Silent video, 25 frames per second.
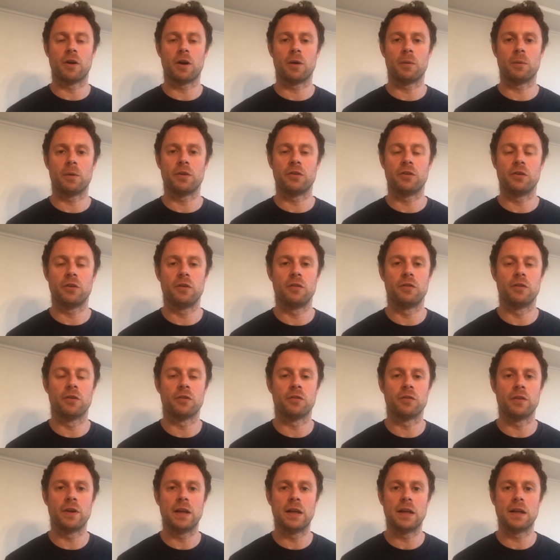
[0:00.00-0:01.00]
with you if you're
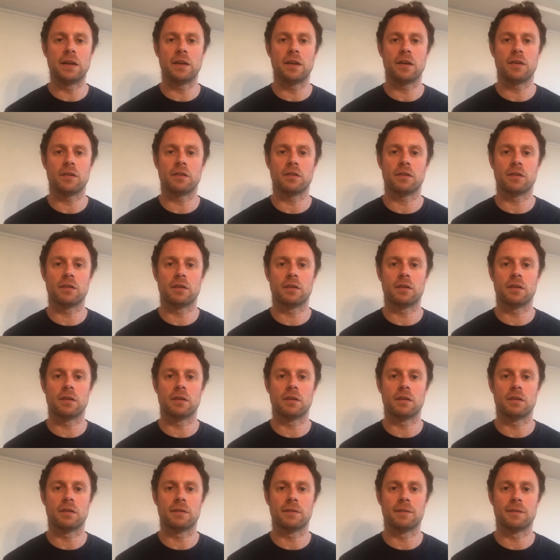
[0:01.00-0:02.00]
feeling this.
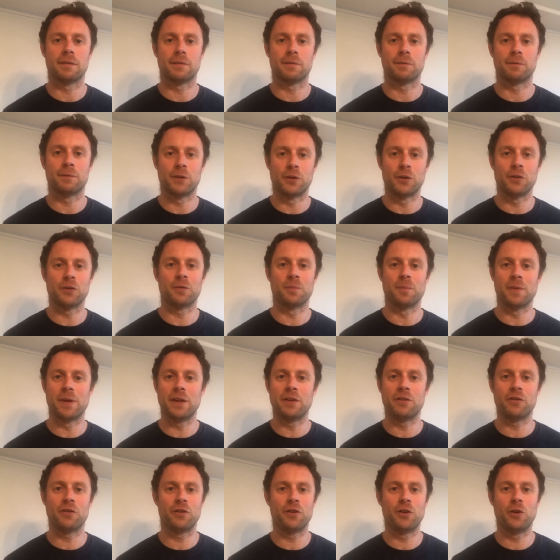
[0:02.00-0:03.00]
It just
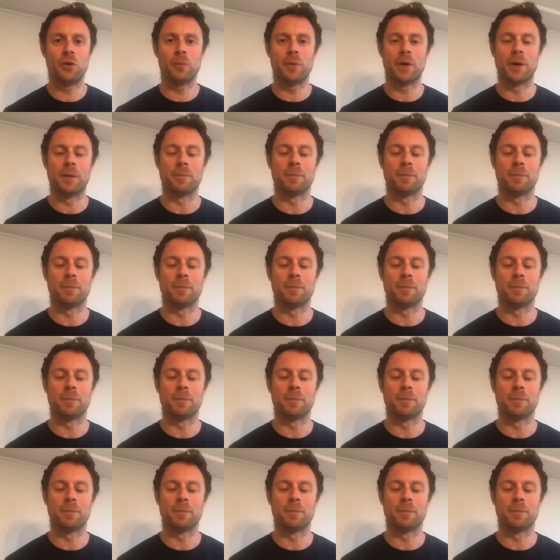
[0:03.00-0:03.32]
means you're human.